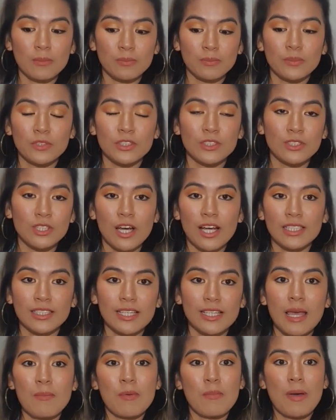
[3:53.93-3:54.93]
size
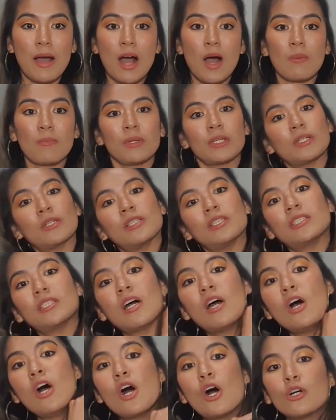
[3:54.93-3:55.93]
came about, because
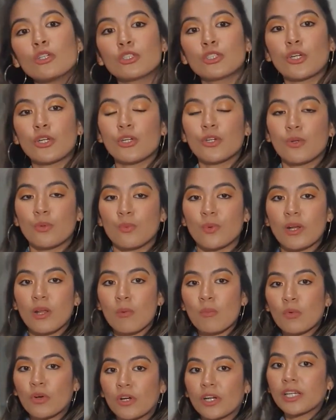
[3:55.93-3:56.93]
I'll show you when I'm
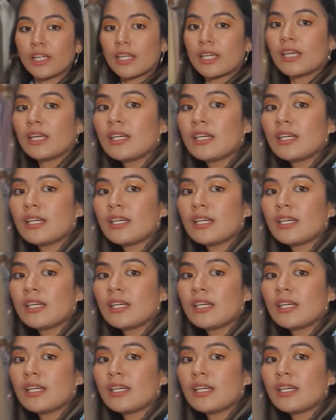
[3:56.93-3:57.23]
wearing